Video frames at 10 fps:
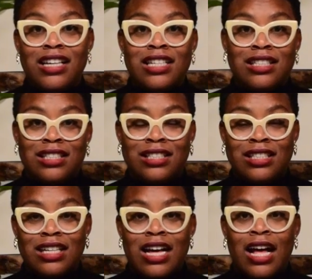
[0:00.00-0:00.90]

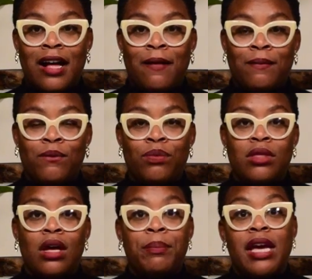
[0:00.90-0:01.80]
he's
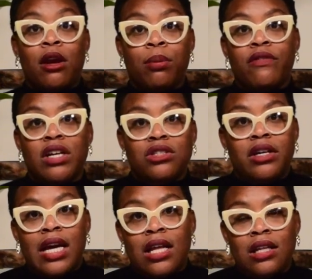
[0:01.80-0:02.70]
a piano
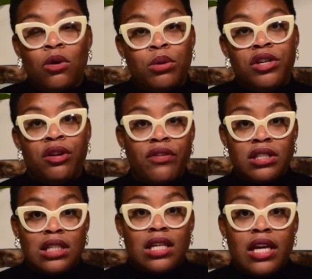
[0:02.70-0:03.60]
professor at Oakwood
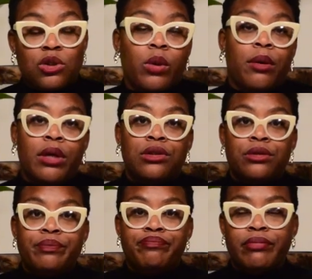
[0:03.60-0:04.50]
University. That's where I went
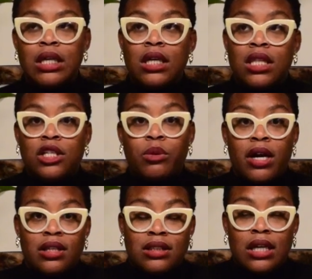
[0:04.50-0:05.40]
to. That's
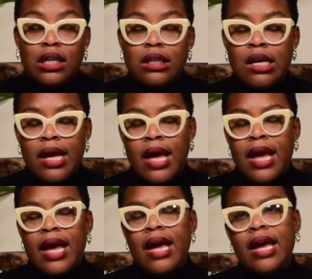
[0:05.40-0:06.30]
where I studied.
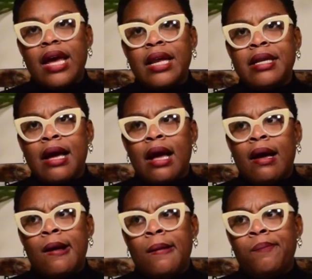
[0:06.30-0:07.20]
And
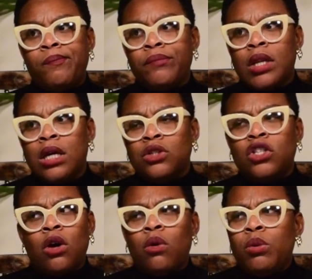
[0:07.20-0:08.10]

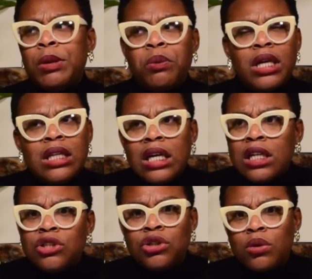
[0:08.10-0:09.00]
so we really
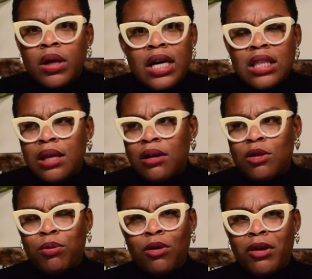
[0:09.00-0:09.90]
enjoyed
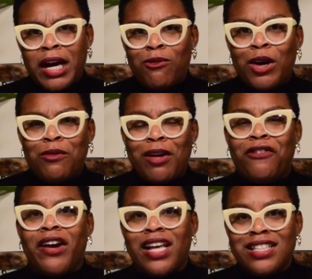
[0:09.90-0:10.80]
the program. One of my
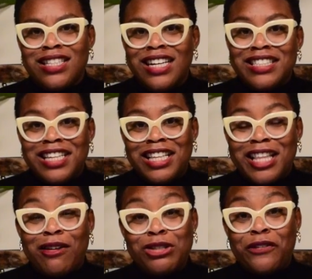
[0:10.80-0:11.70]
friends said
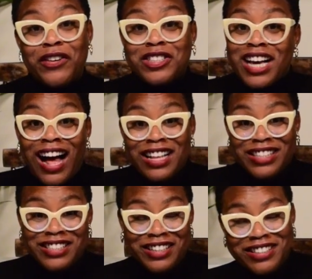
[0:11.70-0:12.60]
that that was her first
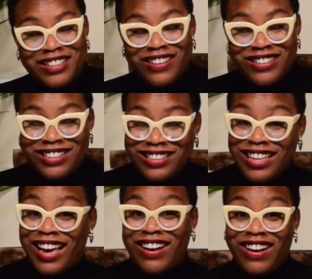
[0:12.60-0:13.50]
concert. So it's just
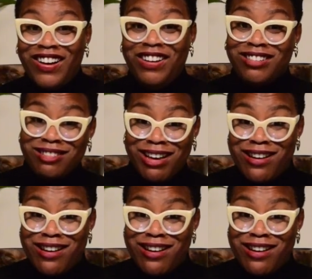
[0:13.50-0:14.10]
like, oh,